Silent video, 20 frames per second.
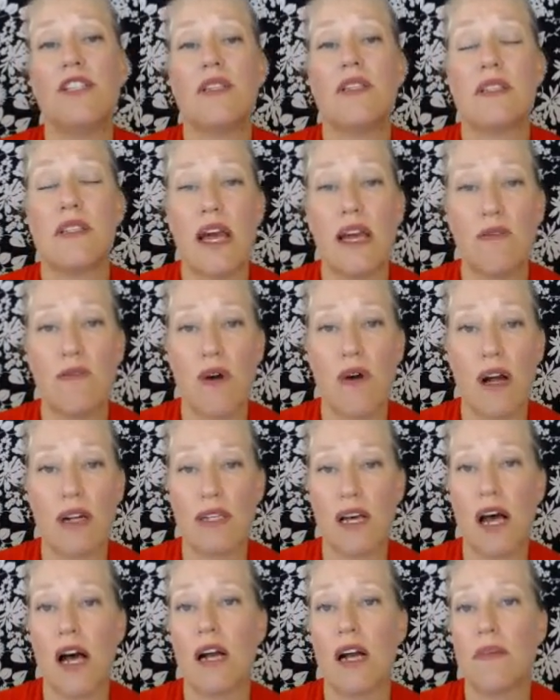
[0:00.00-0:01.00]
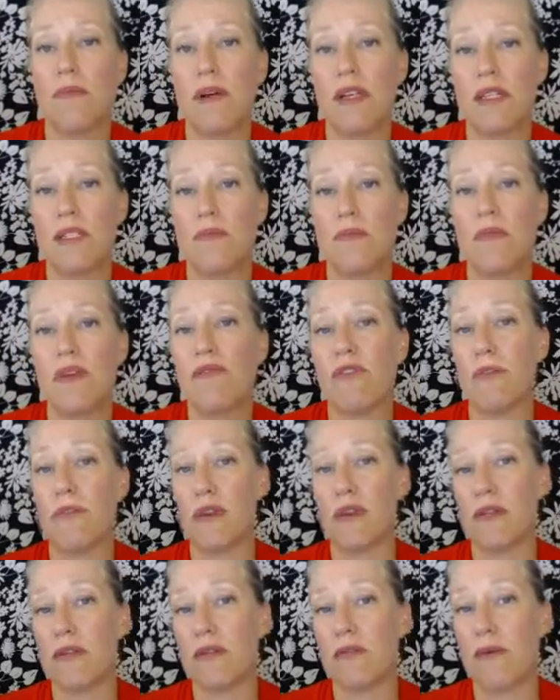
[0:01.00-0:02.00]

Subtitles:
in sidewalk talk must be from